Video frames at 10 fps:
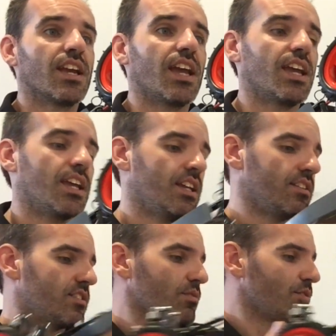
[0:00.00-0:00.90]

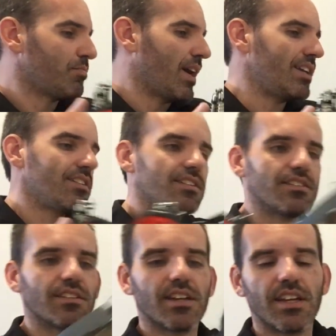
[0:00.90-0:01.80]
And so we've painted it,
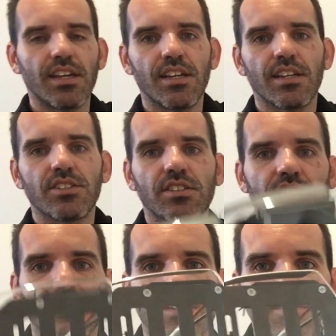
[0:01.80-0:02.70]
and as you can
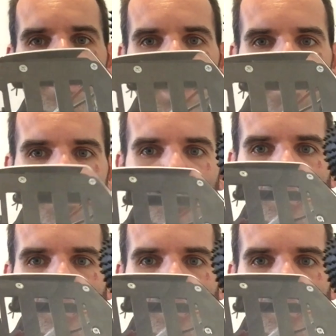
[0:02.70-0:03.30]
see, I've kept